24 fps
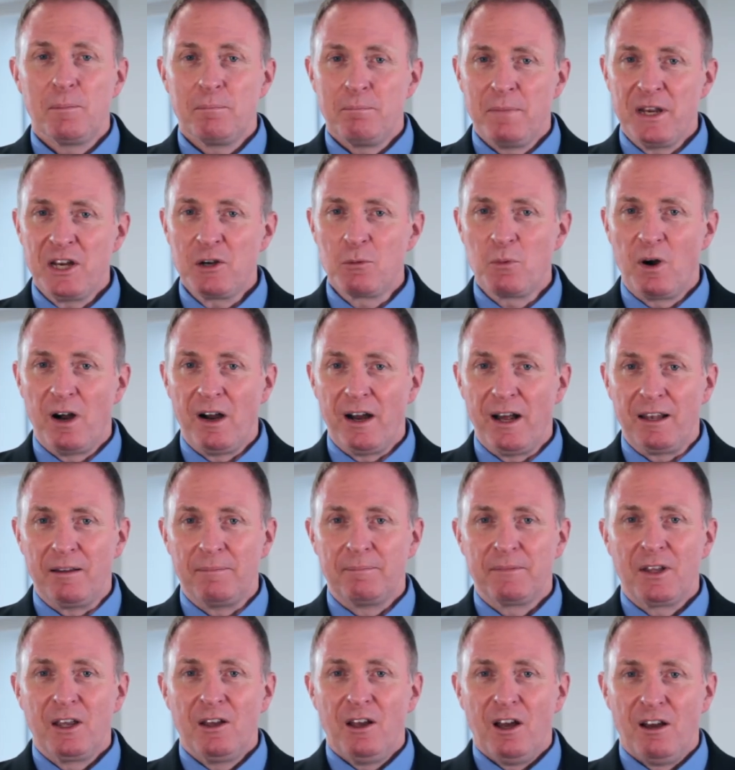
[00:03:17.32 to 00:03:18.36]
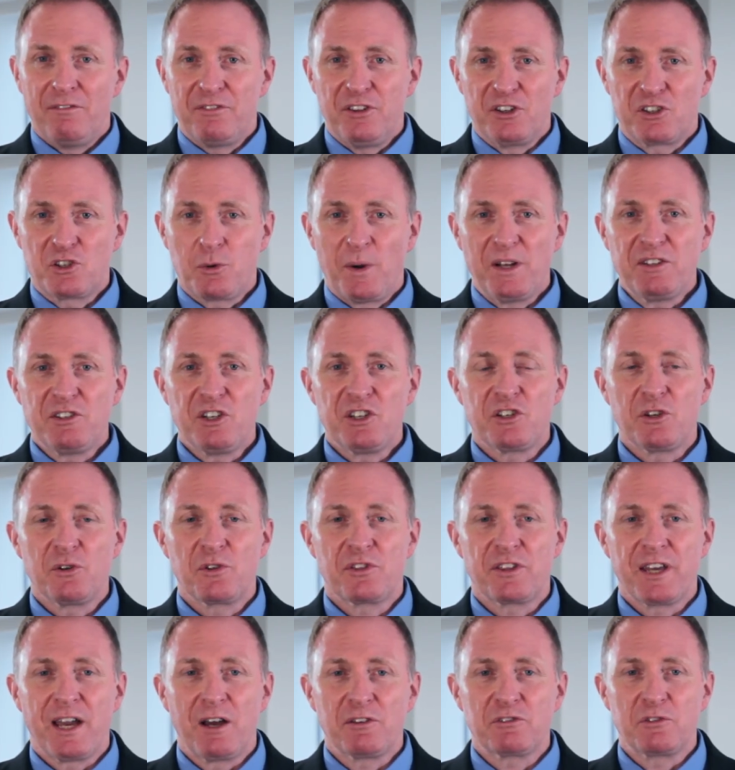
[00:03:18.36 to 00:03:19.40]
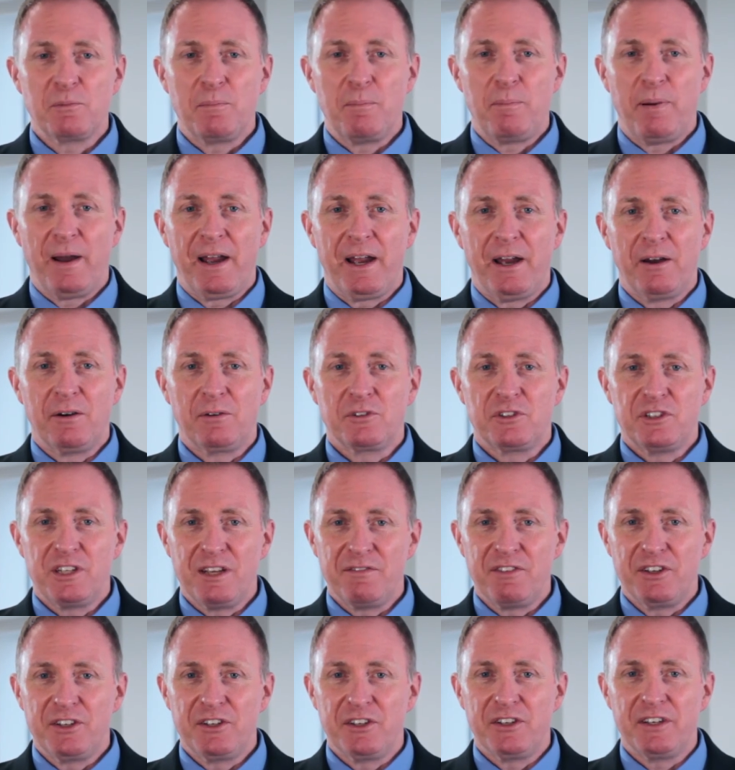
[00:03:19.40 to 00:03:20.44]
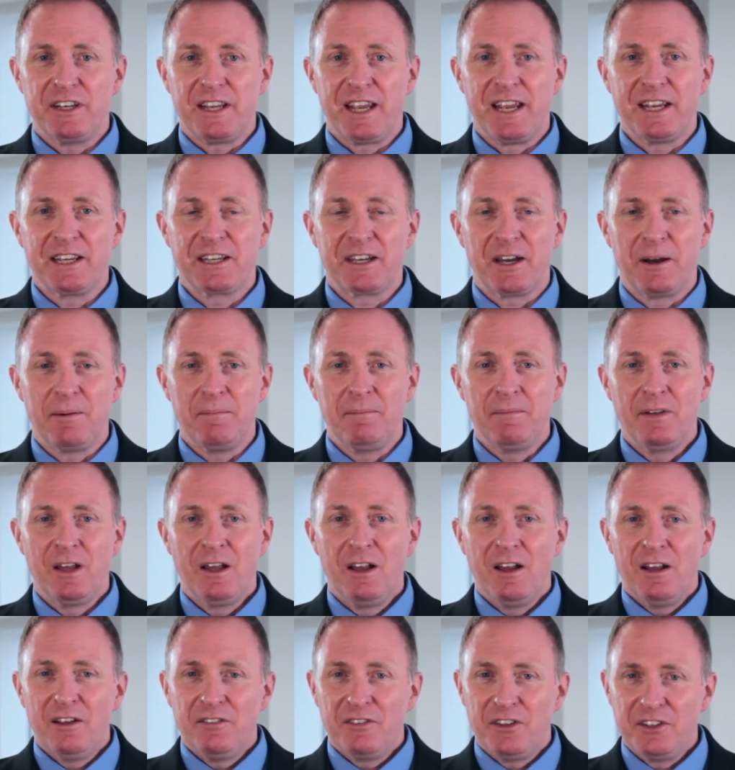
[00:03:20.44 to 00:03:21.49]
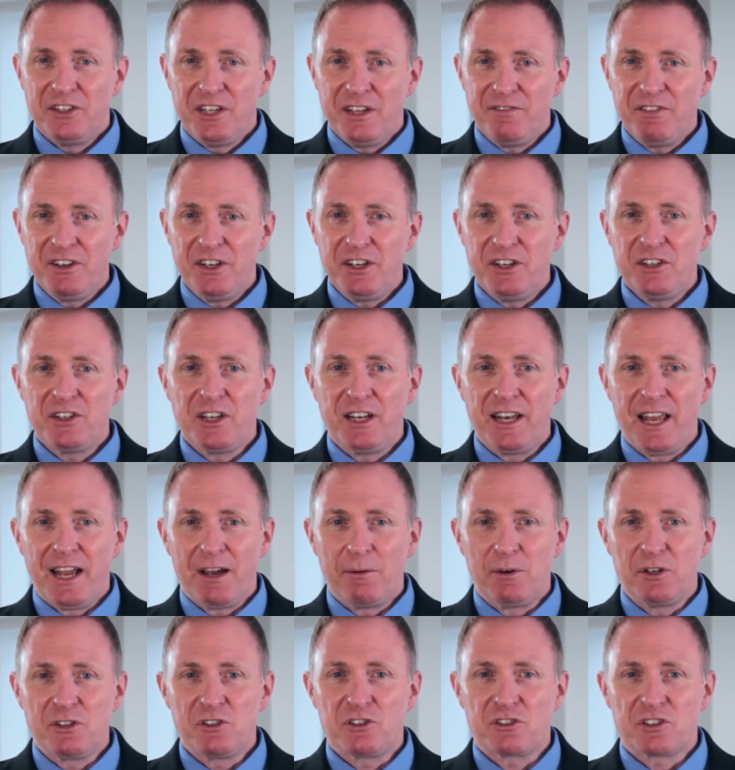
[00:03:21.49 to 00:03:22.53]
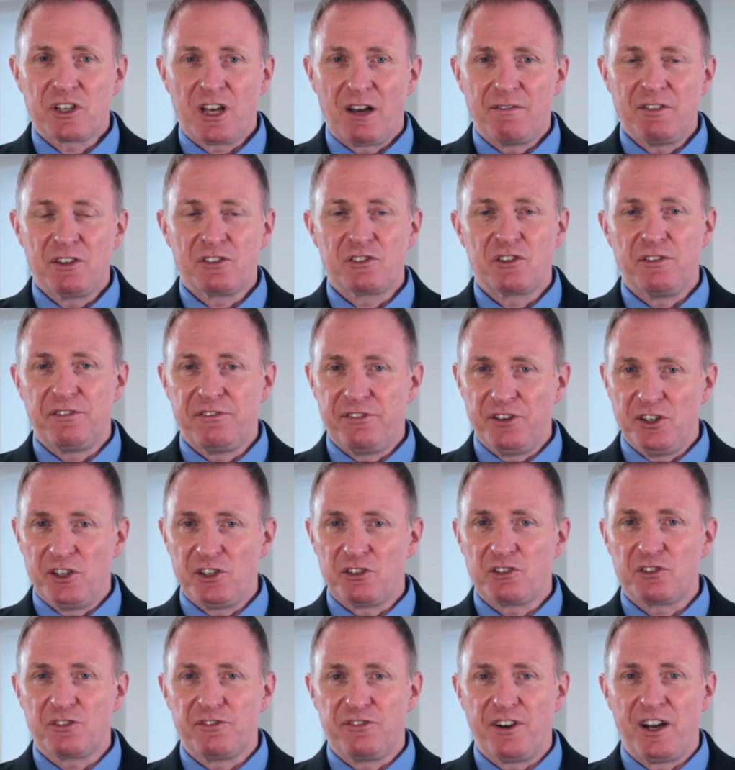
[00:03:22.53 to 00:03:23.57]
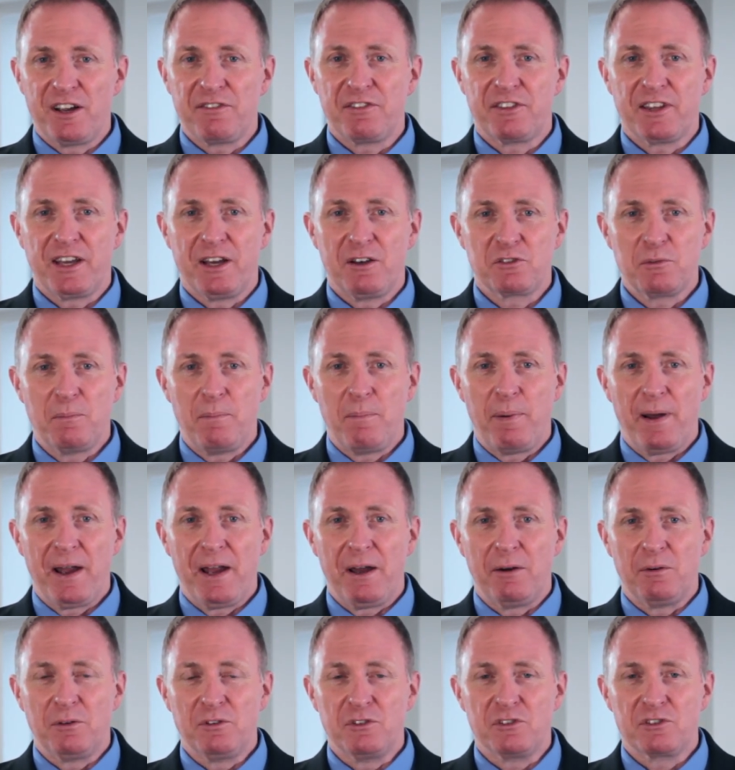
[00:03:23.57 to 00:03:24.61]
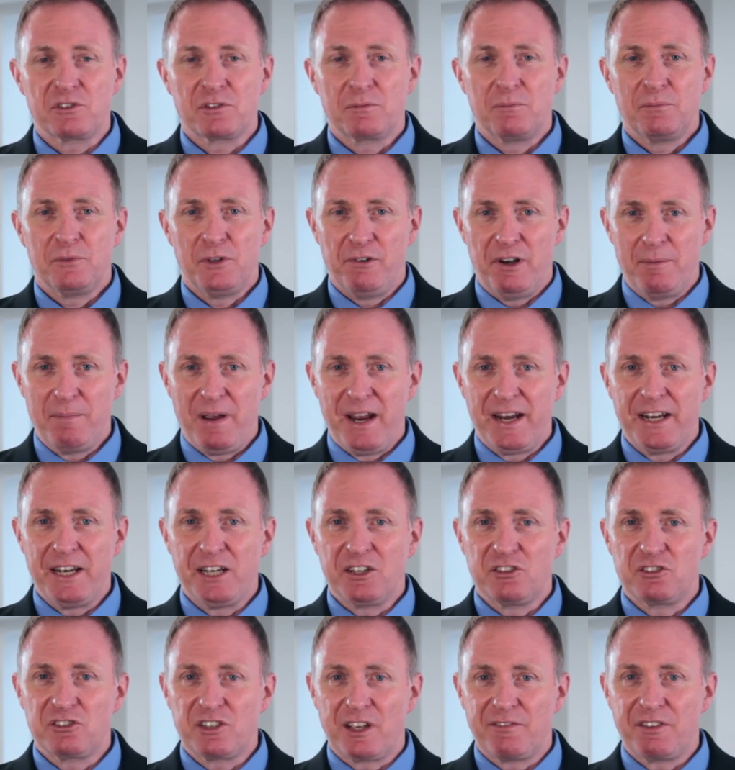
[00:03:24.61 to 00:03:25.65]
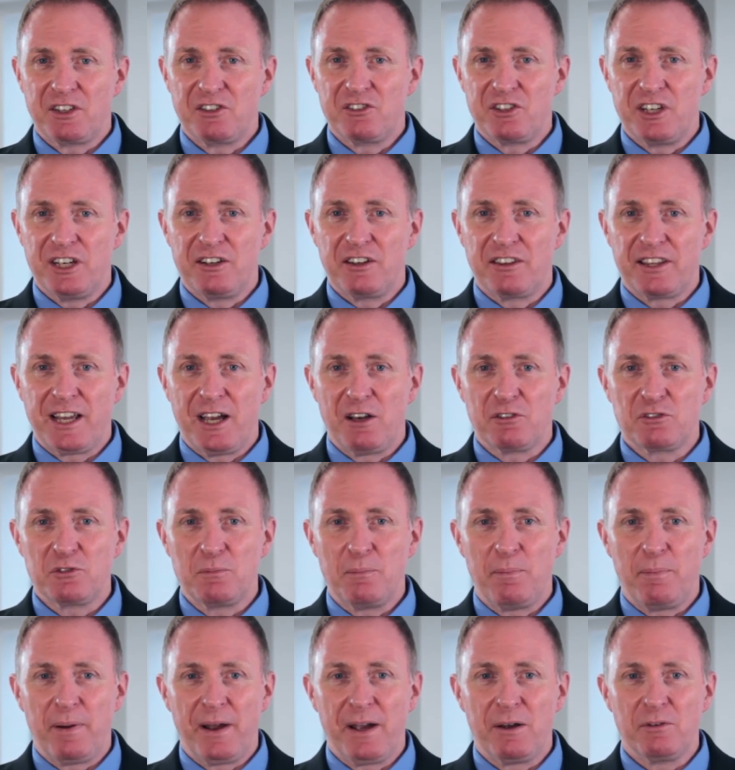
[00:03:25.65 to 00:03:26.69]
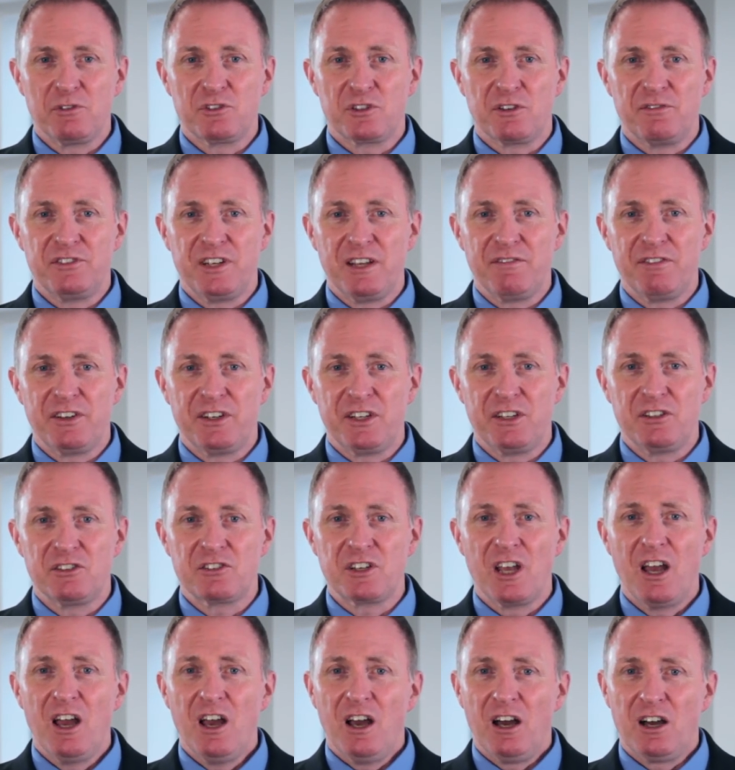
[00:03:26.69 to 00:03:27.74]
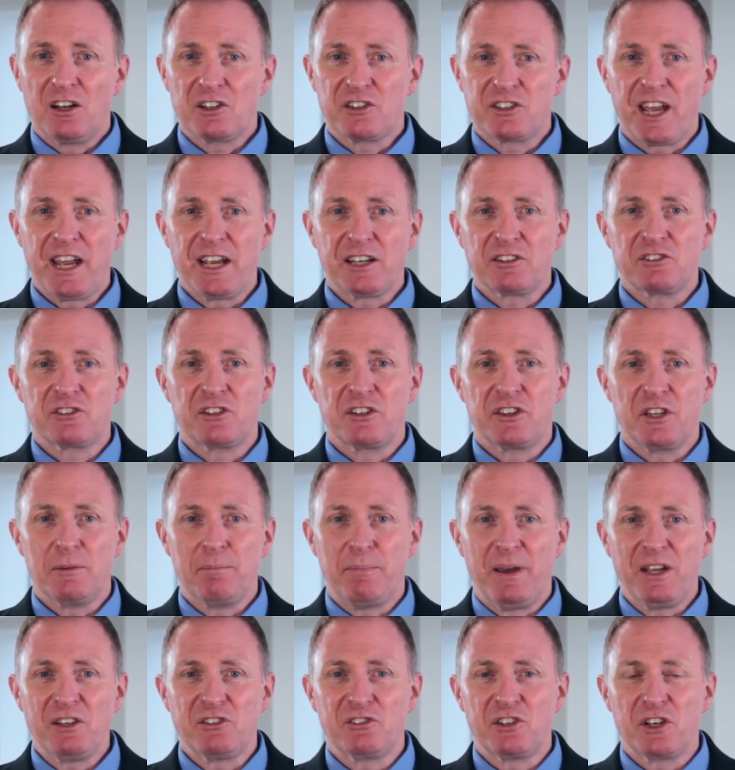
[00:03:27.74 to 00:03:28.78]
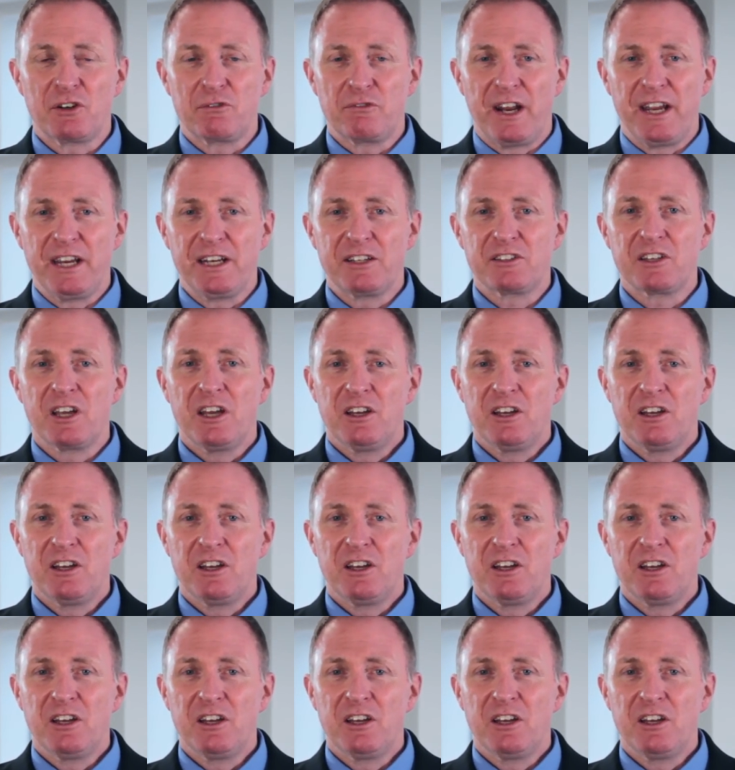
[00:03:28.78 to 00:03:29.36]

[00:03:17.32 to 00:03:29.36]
Meanwhile, of the £22,000 dividend income, the dividend allowance covers the first £5,000. The remaining £17,000 of dividends are taxed at the basic rate,